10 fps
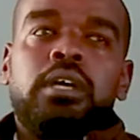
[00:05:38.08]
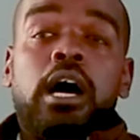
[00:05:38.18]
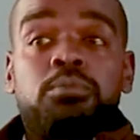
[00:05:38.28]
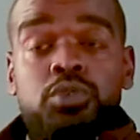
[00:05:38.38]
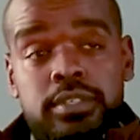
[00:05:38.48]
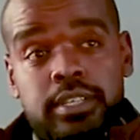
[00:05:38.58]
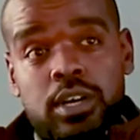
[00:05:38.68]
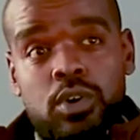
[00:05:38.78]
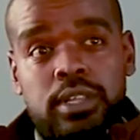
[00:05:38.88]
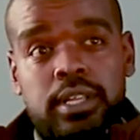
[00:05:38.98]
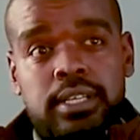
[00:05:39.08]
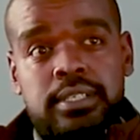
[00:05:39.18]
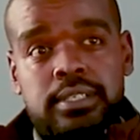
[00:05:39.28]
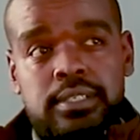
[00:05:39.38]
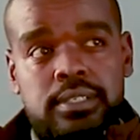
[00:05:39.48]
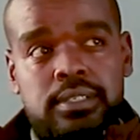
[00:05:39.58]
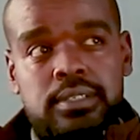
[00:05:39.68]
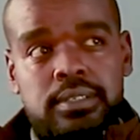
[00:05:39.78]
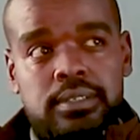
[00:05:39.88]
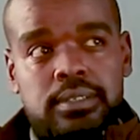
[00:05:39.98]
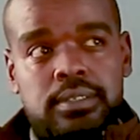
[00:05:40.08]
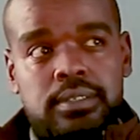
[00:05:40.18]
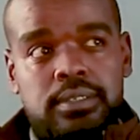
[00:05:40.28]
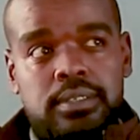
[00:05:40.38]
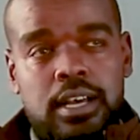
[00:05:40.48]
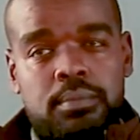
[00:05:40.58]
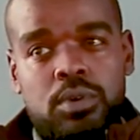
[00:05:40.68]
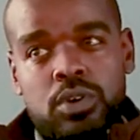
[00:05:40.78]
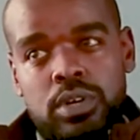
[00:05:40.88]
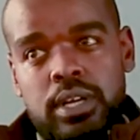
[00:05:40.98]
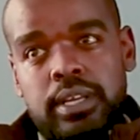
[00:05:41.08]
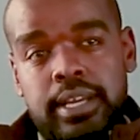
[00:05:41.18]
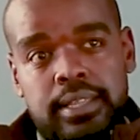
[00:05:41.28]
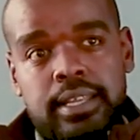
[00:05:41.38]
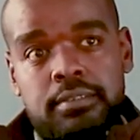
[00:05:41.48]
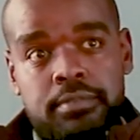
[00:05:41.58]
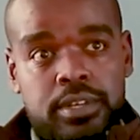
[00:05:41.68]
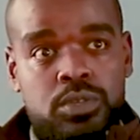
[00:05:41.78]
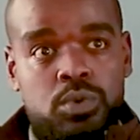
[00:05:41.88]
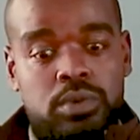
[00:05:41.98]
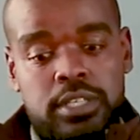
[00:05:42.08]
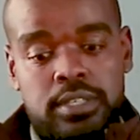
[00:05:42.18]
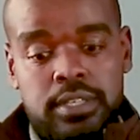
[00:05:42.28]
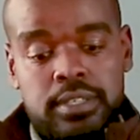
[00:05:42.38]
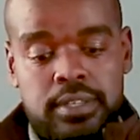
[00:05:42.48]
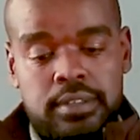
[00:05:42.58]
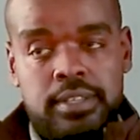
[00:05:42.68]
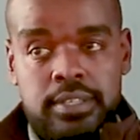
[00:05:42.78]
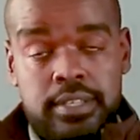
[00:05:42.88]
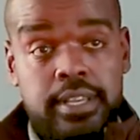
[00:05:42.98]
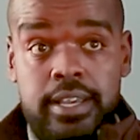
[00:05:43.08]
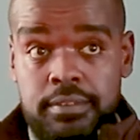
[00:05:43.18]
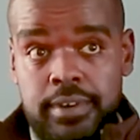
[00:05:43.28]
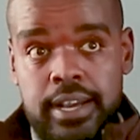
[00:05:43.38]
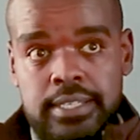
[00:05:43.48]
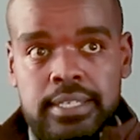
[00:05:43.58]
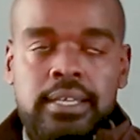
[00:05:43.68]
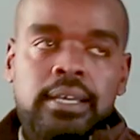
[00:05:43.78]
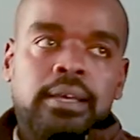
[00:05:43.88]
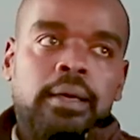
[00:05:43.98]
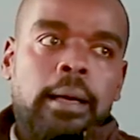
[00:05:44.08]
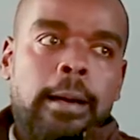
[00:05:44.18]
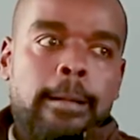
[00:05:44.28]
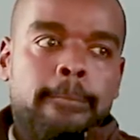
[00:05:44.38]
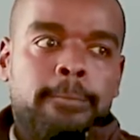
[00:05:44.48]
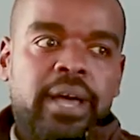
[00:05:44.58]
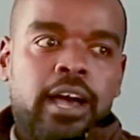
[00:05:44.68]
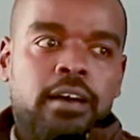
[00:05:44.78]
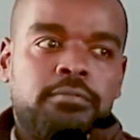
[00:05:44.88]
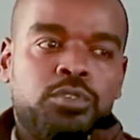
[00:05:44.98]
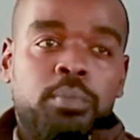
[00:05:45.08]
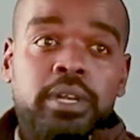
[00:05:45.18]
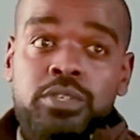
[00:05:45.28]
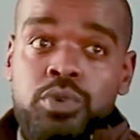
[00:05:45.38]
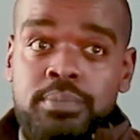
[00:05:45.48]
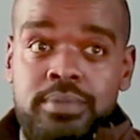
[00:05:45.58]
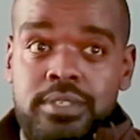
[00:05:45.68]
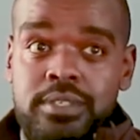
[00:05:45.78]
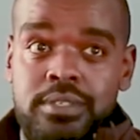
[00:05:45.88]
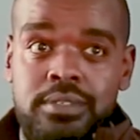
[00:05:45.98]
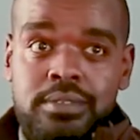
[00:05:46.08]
I'm trusting God that I'm gonna get there very soon, as, eh, this year in fact. Um, I have so many scripts